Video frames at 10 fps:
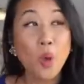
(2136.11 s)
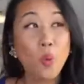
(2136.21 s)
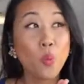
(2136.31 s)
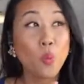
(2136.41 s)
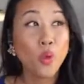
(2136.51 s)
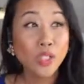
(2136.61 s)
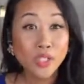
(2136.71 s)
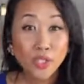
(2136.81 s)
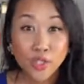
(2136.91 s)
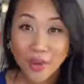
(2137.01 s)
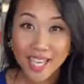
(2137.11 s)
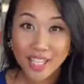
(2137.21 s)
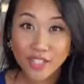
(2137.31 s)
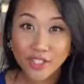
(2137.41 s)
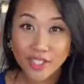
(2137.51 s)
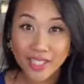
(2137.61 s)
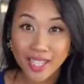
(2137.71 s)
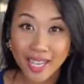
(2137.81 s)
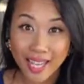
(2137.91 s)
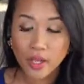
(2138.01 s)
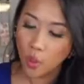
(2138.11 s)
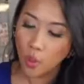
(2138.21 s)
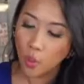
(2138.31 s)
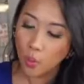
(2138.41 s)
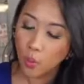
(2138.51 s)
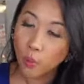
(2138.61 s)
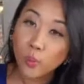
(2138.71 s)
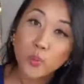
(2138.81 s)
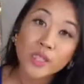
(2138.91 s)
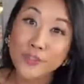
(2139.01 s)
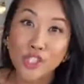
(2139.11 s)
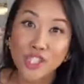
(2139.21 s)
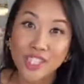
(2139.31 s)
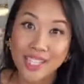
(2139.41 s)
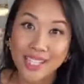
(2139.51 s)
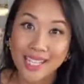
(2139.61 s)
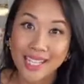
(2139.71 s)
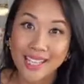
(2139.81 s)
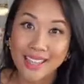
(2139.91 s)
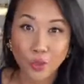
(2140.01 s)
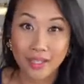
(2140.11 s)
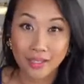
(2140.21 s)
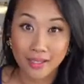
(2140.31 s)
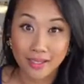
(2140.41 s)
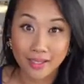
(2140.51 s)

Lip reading: Once your show has actually ended, what's the first thing that you're going to do?